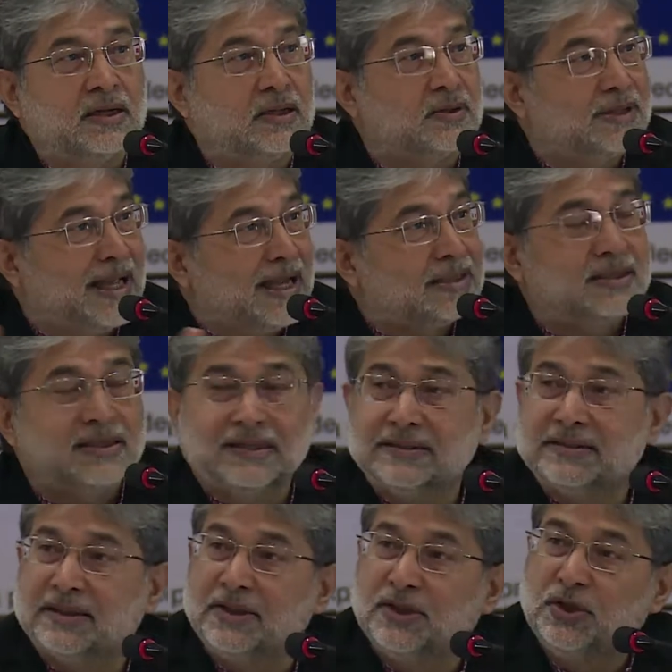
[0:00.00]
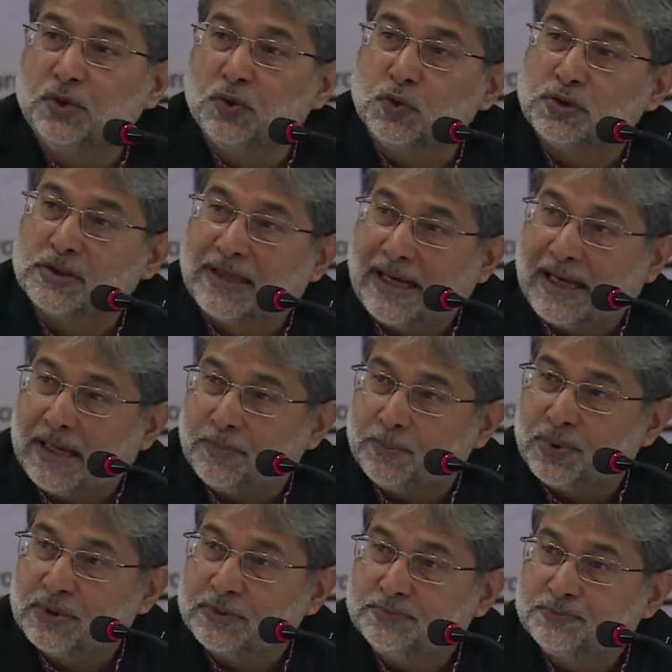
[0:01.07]
Now that is a huge
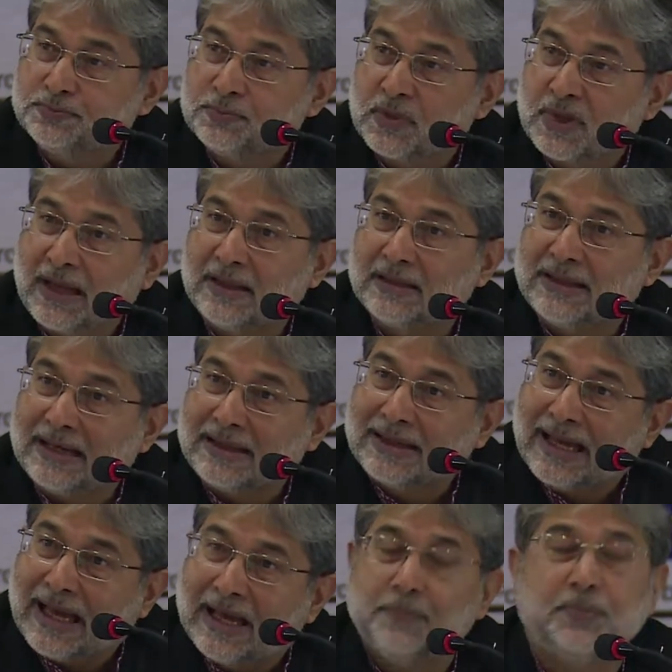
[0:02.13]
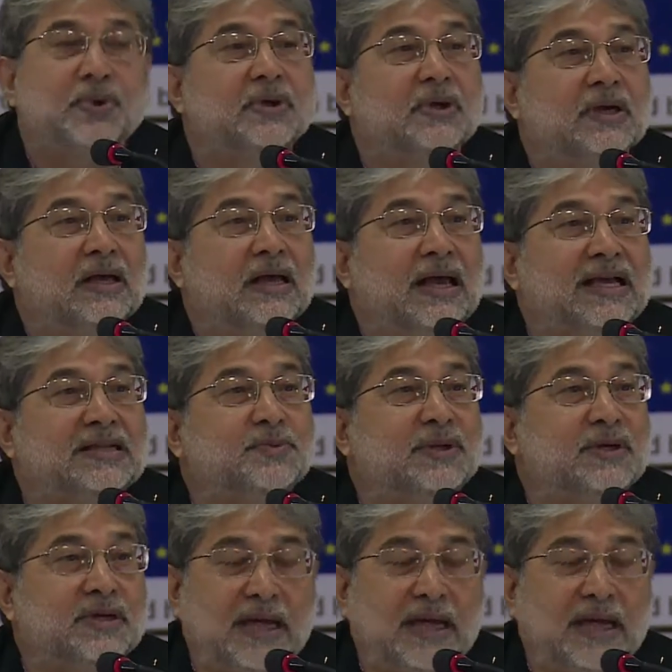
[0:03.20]
gap, and that gap has been